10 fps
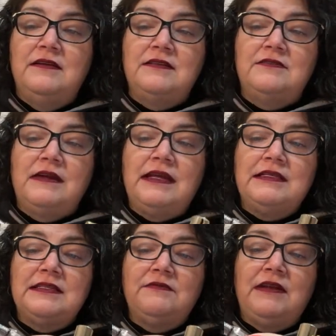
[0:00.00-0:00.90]
So I
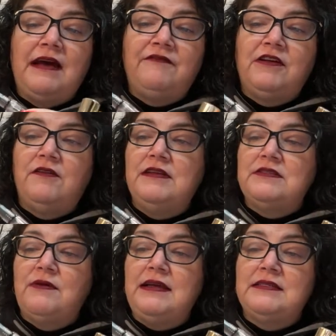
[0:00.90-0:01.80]
guess it would have to go
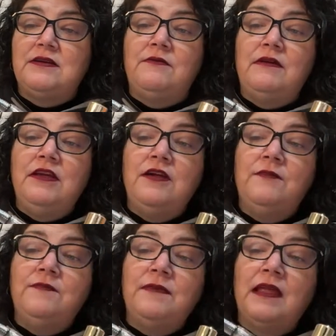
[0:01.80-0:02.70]
this way. So, you
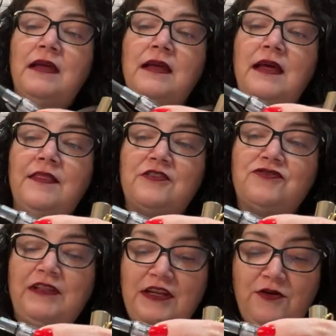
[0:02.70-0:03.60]
know, there's
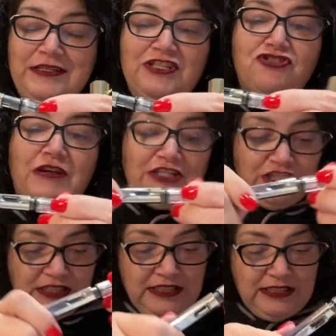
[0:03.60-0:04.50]
really no
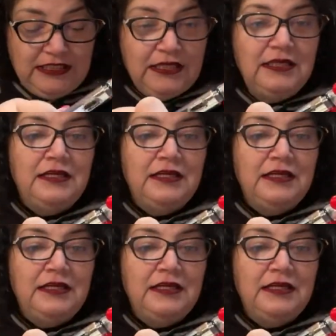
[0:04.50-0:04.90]
instructions.